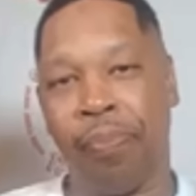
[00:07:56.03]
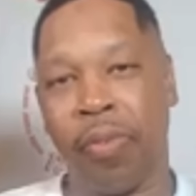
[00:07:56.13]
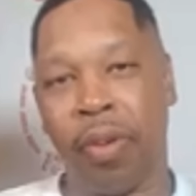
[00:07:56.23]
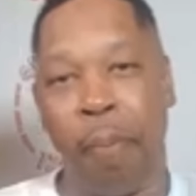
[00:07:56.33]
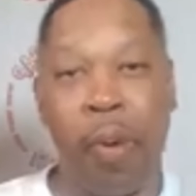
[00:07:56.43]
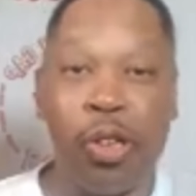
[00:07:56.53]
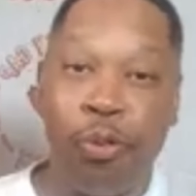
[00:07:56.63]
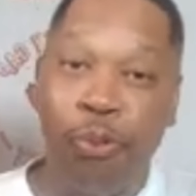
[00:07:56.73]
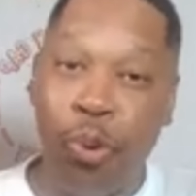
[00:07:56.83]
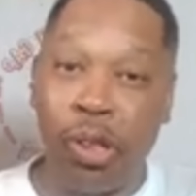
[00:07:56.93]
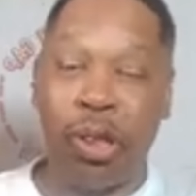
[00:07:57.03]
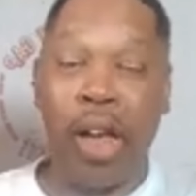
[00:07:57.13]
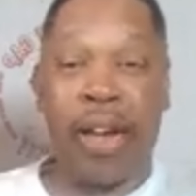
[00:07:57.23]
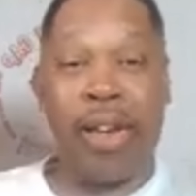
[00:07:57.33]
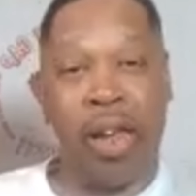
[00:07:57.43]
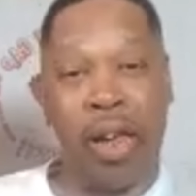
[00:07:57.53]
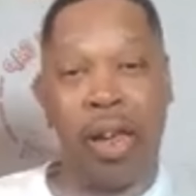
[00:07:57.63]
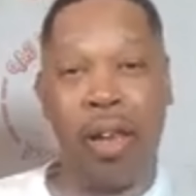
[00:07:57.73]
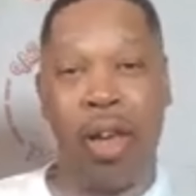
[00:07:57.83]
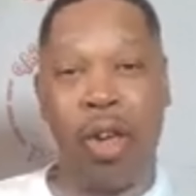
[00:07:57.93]
A bunch of foolishness I
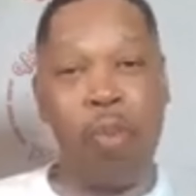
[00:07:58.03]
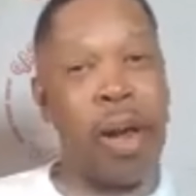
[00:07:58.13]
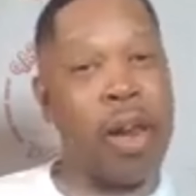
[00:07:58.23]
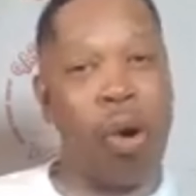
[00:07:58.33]
did. You better let